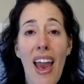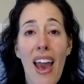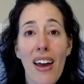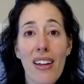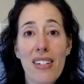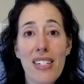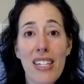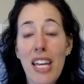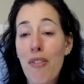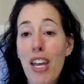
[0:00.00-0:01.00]
And
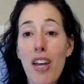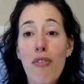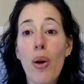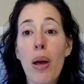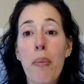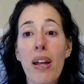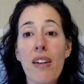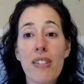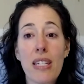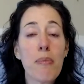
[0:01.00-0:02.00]
even though I might
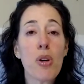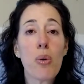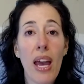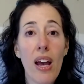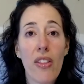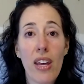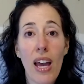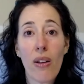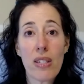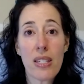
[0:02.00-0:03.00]
have seemed okay on the
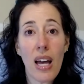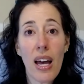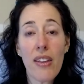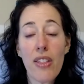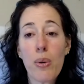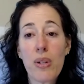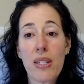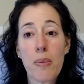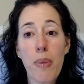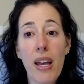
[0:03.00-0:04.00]
outside, there
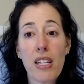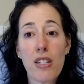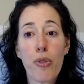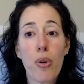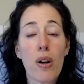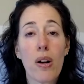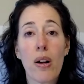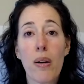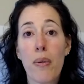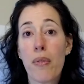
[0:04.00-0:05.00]
was space
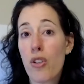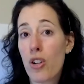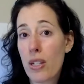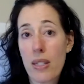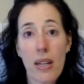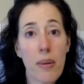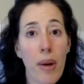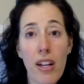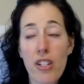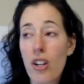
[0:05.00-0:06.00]
for Kristen,
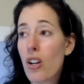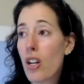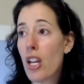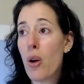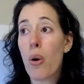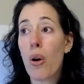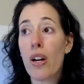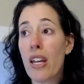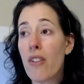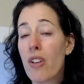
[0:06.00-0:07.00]
my attorney,
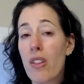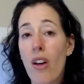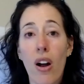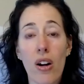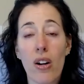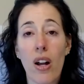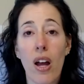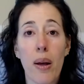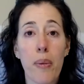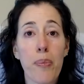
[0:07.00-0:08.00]
or even
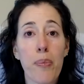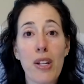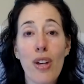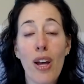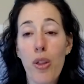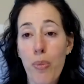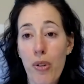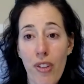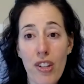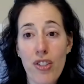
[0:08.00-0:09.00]
our mental health
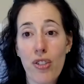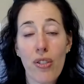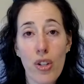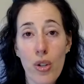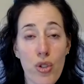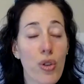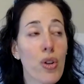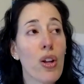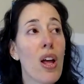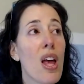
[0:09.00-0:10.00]
professional,
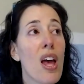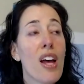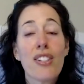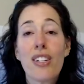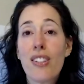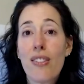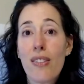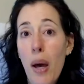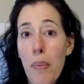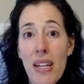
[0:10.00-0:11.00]
neutral, to
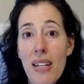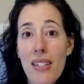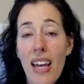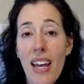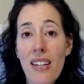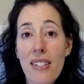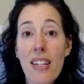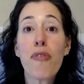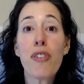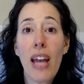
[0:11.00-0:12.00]
come in and say,
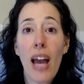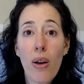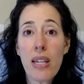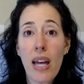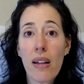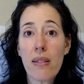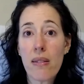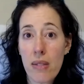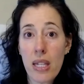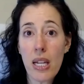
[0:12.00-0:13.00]
Stephanie, how's that
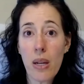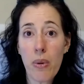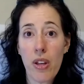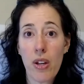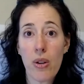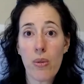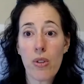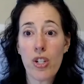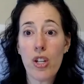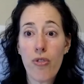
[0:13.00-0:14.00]
sitting with
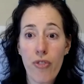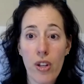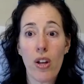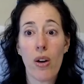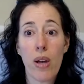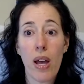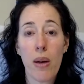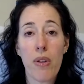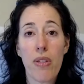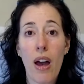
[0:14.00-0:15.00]
you? Do you feel okay
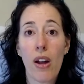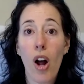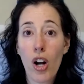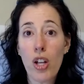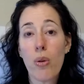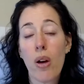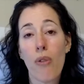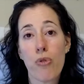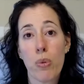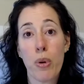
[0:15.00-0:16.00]
with that? Are you
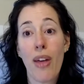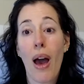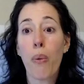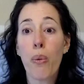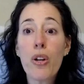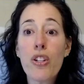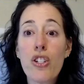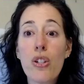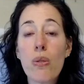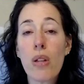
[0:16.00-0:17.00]
comfortable with that? Would
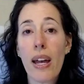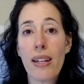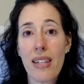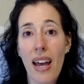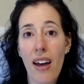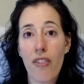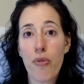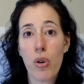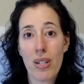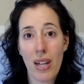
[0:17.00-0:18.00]
you like to
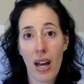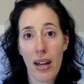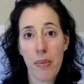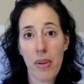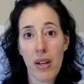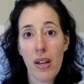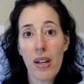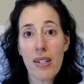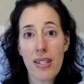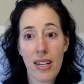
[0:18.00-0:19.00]
have more time
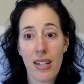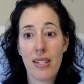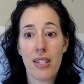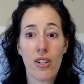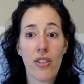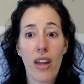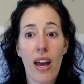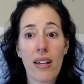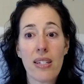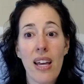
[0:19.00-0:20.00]
to consider
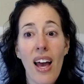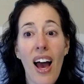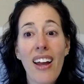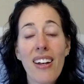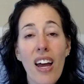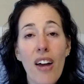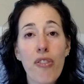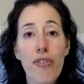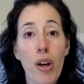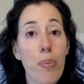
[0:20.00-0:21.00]
that? I
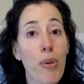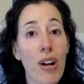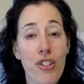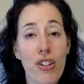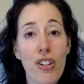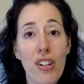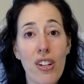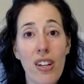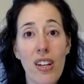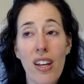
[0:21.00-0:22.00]
never felt pressured.